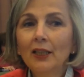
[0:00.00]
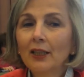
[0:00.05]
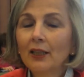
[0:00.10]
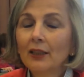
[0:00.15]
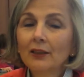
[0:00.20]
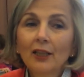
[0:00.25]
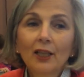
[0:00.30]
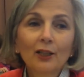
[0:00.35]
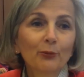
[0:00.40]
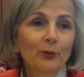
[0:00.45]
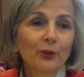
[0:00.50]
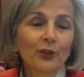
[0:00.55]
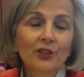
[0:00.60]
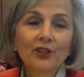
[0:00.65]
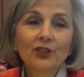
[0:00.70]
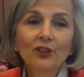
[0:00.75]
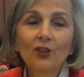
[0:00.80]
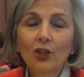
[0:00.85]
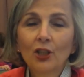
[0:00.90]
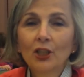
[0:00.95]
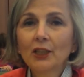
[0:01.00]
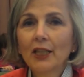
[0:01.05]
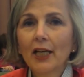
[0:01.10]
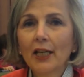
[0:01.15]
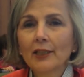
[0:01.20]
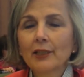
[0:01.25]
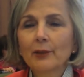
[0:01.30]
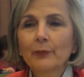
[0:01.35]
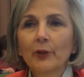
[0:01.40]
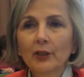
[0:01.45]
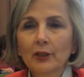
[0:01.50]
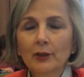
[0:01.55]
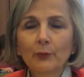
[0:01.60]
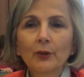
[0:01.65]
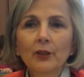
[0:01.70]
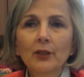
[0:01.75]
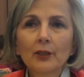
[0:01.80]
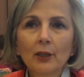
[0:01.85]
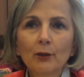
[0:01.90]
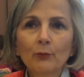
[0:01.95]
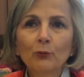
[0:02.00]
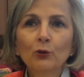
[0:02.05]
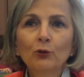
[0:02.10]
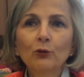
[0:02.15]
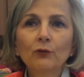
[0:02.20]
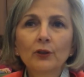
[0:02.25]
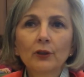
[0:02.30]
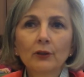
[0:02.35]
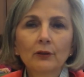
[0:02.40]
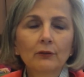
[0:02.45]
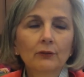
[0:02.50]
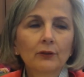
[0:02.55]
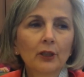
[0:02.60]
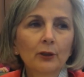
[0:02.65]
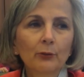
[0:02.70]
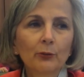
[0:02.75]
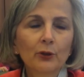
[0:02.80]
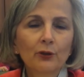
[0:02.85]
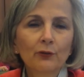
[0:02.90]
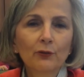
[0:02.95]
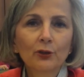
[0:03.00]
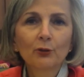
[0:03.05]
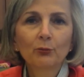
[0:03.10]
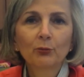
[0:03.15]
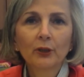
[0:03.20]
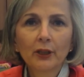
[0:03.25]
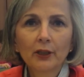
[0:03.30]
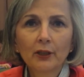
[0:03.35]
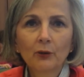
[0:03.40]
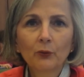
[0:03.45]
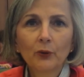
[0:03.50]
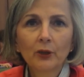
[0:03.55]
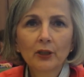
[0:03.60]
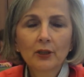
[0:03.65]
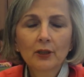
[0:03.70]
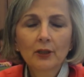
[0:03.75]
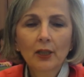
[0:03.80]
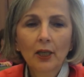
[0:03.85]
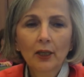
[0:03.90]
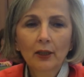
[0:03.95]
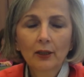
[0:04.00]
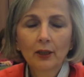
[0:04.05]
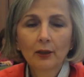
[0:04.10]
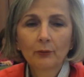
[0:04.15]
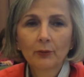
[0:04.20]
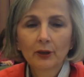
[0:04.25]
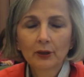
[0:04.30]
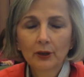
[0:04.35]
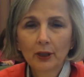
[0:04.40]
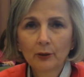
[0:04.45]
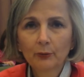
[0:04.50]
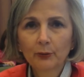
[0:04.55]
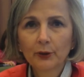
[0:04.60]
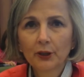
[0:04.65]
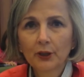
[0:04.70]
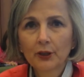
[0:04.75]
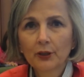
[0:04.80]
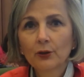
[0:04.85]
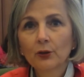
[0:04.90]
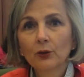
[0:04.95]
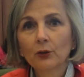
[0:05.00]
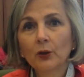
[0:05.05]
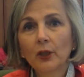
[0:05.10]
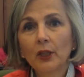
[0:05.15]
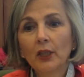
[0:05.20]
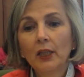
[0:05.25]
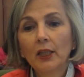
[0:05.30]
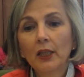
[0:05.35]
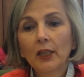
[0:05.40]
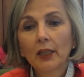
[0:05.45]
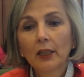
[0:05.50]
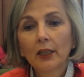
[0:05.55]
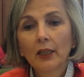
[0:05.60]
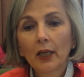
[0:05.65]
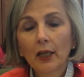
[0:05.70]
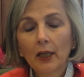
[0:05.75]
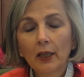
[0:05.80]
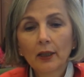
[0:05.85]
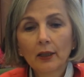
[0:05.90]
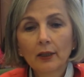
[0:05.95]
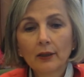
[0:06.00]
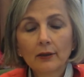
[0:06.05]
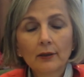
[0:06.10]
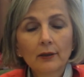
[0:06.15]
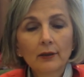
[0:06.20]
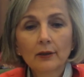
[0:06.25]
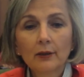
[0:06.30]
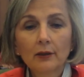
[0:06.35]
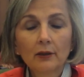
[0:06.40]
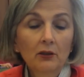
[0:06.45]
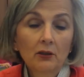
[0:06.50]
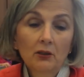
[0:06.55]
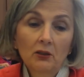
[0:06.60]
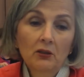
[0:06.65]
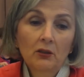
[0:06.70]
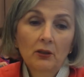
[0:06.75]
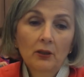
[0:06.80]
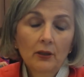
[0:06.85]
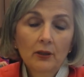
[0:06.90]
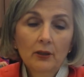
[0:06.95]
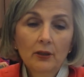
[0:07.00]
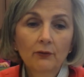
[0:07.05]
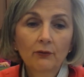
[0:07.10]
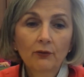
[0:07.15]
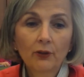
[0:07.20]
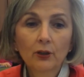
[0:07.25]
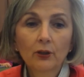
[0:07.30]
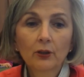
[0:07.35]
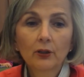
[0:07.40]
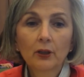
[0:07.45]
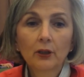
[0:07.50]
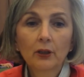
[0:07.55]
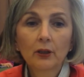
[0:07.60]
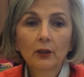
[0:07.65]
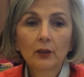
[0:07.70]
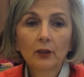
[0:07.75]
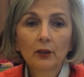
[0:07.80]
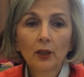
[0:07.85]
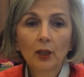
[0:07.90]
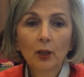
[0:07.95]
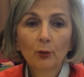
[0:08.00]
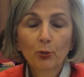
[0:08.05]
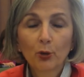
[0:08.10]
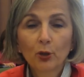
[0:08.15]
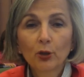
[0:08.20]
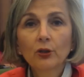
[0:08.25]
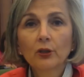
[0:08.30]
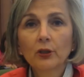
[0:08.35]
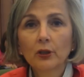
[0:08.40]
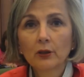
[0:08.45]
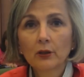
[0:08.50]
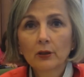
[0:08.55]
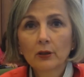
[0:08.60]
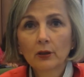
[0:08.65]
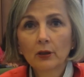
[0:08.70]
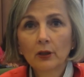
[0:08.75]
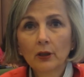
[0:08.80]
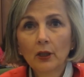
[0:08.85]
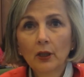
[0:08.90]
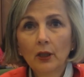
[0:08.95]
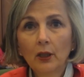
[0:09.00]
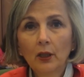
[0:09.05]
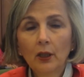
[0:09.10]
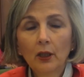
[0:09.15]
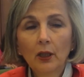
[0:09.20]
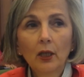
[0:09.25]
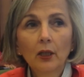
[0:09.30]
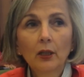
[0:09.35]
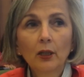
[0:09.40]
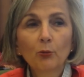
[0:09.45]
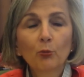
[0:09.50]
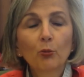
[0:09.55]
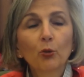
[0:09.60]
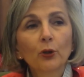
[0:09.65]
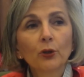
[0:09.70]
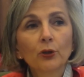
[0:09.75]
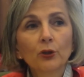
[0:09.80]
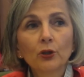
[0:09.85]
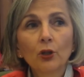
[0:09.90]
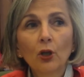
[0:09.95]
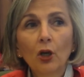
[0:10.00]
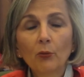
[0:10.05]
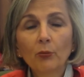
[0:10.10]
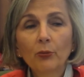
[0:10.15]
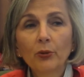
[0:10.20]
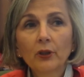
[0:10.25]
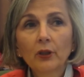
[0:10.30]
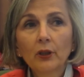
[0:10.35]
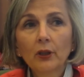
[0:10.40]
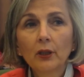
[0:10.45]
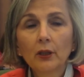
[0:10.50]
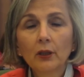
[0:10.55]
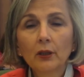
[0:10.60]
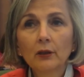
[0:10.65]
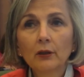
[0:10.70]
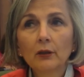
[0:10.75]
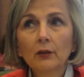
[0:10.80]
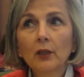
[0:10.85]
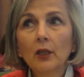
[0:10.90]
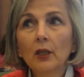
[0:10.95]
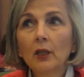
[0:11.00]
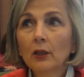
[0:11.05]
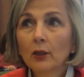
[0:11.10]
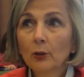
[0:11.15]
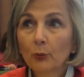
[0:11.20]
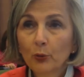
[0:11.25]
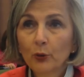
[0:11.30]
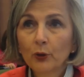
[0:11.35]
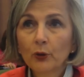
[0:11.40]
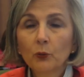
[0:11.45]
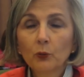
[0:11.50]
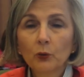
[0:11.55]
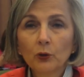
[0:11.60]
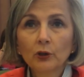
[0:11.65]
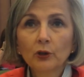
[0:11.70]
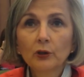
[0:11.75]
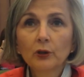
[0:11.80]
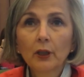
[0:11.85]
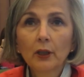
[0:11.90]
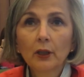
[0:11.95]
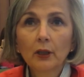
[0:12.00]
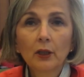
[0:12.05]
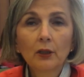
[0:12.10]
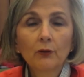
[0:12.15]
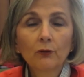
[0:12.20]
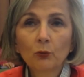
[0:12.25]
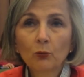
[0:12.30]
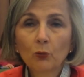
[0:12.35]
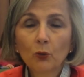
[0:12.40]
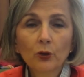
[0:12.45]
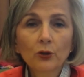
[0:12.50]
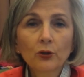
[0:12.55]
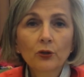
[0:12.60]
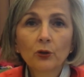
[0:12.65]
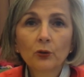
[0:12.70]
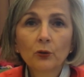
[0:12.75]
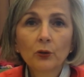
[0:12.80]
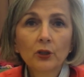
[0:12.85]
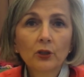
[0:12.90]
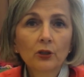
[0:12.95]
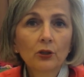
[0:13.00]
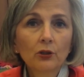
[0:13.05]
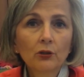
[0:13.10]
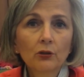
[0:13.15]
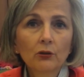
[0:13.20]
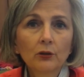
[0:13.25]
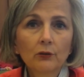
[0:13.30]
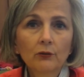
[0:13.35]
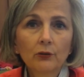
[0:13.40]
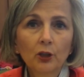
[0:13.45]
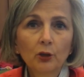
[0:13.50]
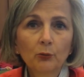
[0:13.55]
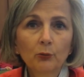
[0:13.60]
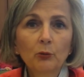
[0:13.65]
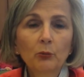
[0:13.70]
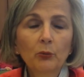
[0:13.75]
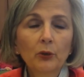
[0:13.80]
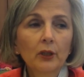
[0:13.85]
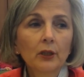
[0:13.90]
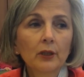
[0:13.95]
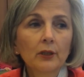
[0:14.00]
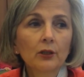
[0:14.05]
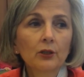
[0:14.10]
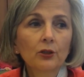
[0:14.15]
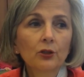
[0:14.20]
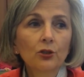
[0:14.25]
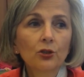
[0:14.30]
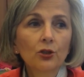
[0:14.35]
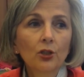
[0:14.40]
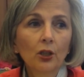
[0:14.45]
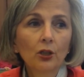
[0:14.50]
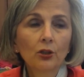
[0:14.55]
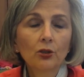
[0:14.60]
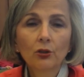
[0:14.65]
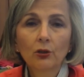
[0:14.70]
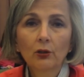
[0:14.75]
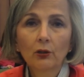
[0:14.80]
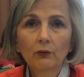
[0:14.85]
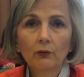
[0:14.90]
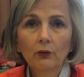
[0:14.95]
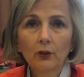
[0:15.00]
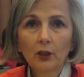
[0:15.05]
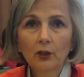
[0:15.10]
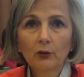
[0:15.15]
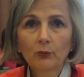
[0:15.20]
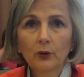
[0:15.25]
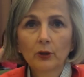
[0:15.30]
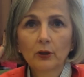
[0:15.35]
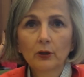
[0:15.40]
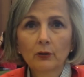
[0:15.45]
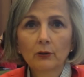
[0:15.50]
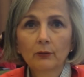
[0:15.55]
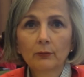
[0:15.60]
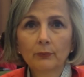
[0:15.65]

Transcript: libraries in all aspects because I moved out of libraries for the blind and went to academic libraries. So it has, it's, it's a very pertinent an important topic in the print world and even more so in the digital environment because it's a changing environment.